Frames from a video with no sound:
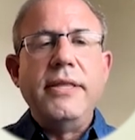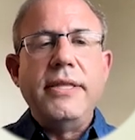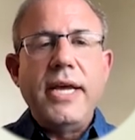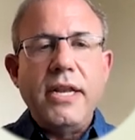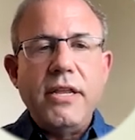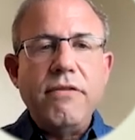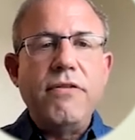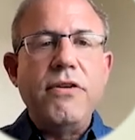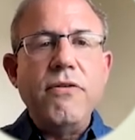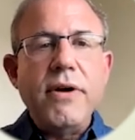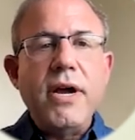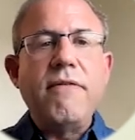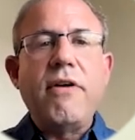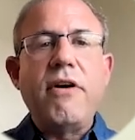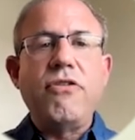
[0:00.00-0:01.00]
that if you
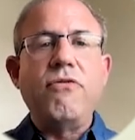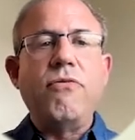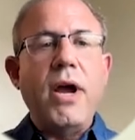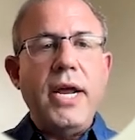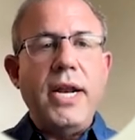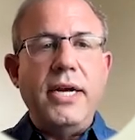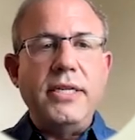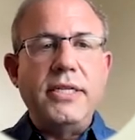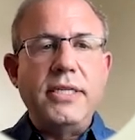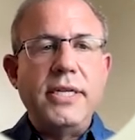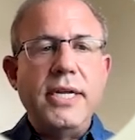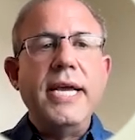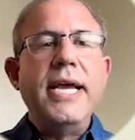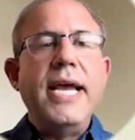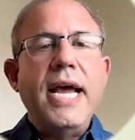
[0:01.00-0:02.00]
have
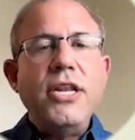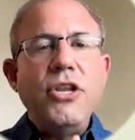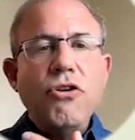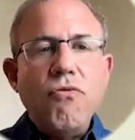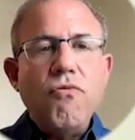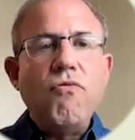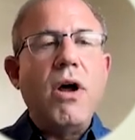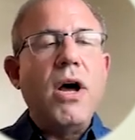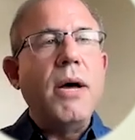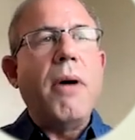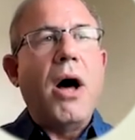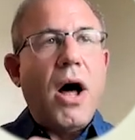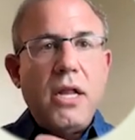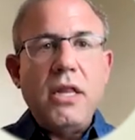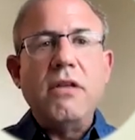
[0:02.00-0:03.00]
arthritis and you rub
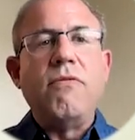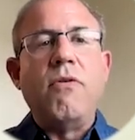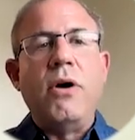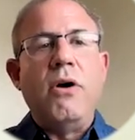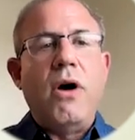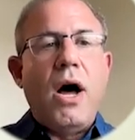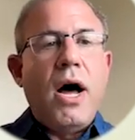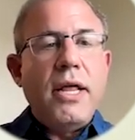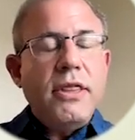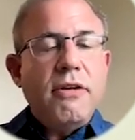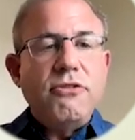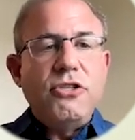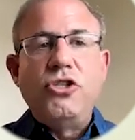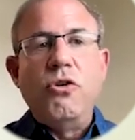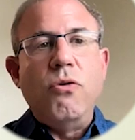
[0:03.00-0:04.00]
olive oil on
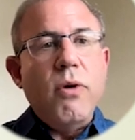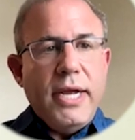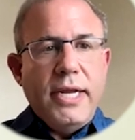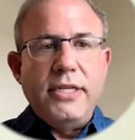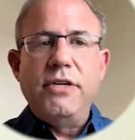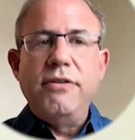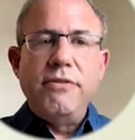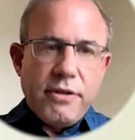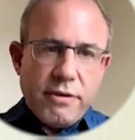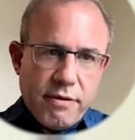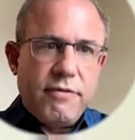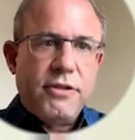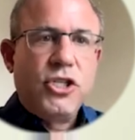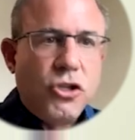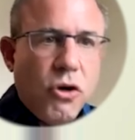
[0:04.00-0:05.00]
those joints, you know, you
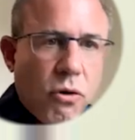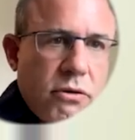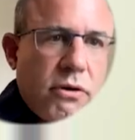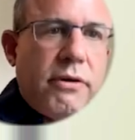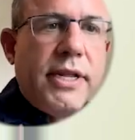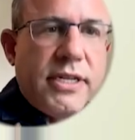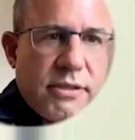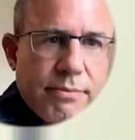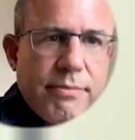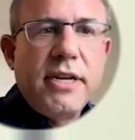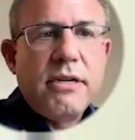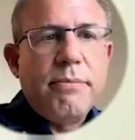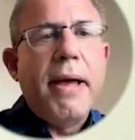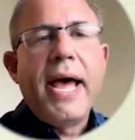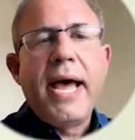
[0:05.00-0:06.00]
have a shoulder that's, that's
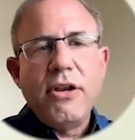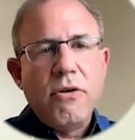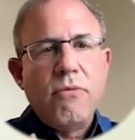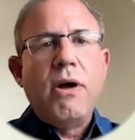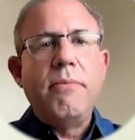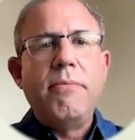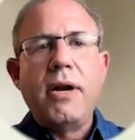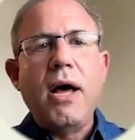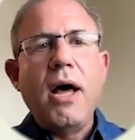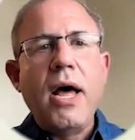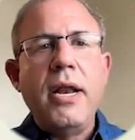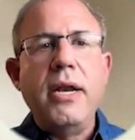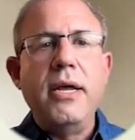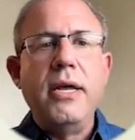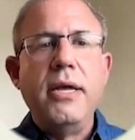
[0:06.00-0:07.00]
bad, you rub it
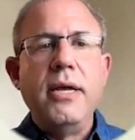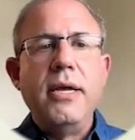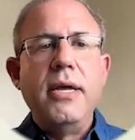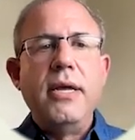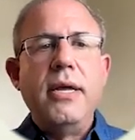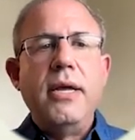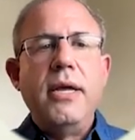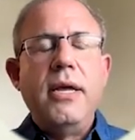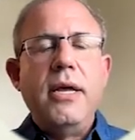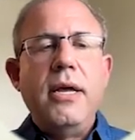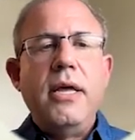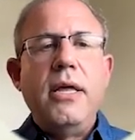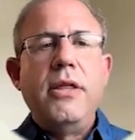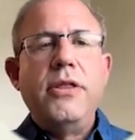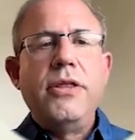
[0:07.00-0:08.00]
on,
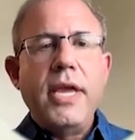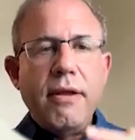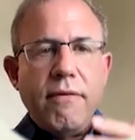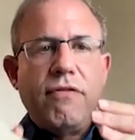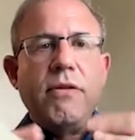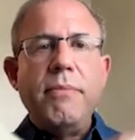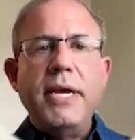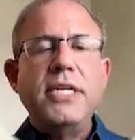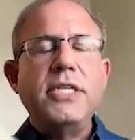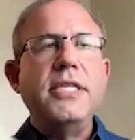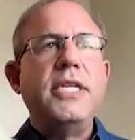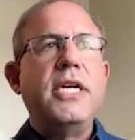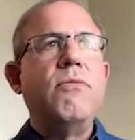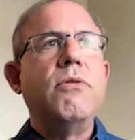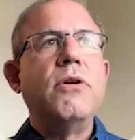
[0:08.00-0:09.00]
the inflammation
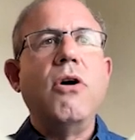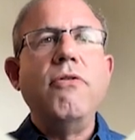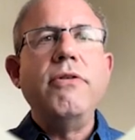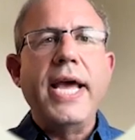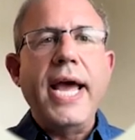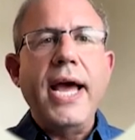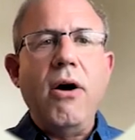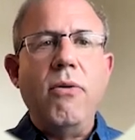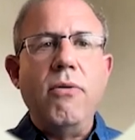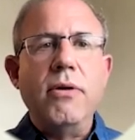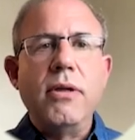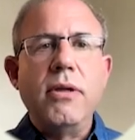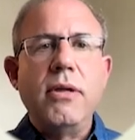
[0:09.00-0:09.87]
there will go down.